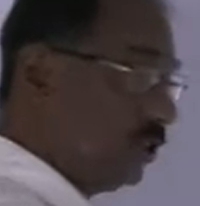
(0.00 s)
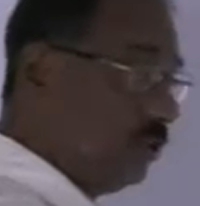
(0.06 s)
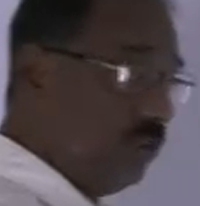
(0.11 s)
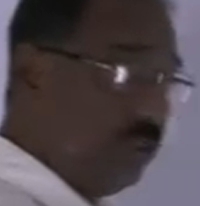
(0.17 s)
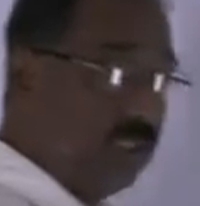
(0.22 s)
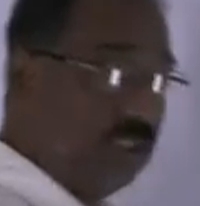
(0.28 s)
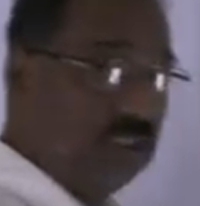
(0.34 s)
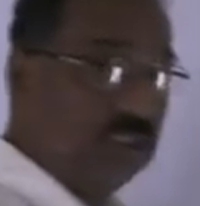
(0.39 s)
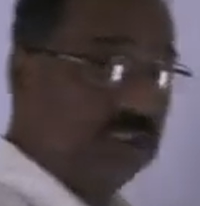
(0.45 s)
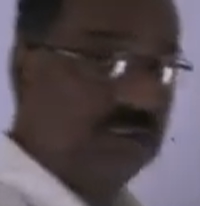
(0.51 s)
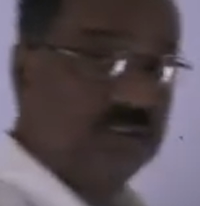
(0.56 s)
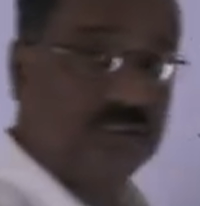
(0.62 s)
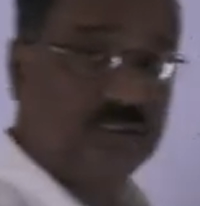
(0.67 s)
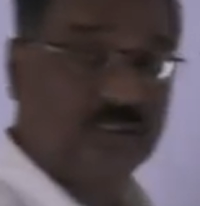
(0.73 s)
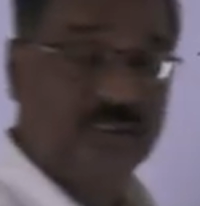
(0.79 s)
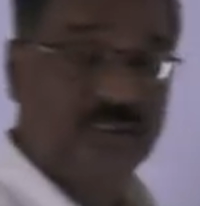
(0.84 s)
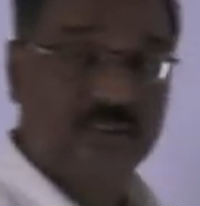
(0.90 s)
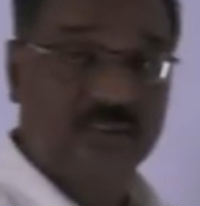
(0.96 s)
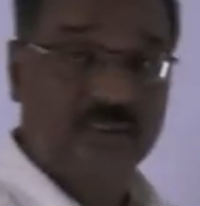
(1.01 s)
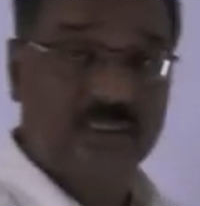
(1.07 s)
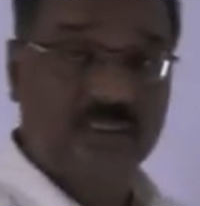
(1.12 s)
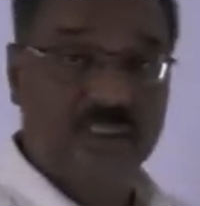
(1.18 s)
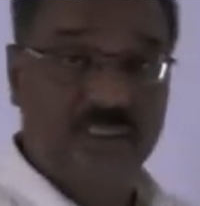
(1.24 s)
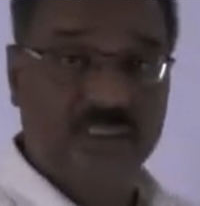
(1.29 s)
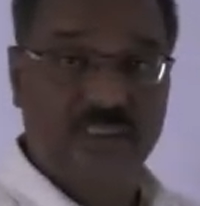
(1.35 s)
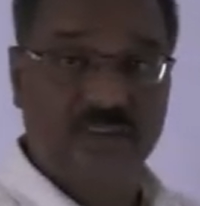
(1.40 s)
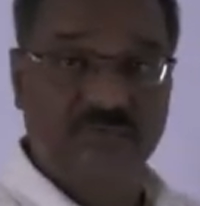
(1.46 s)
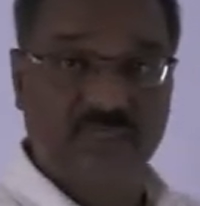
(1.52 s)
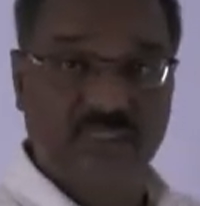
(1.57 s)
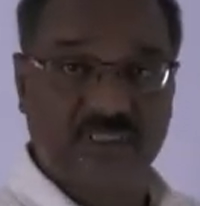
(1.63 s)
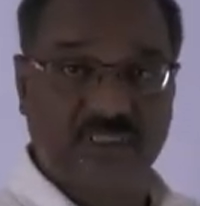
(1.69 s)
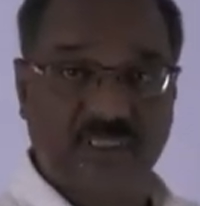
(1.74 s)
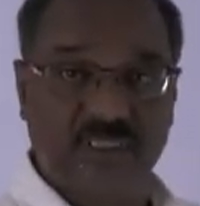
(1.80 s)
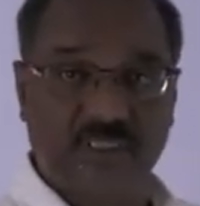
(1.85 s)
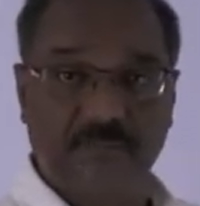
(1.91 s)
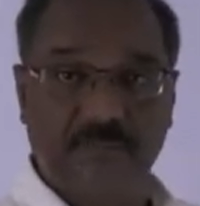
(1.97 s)
squared. This is the
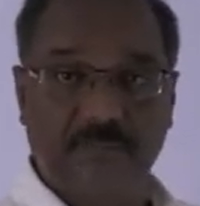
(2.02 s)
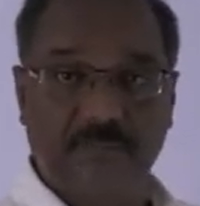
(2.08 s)
function.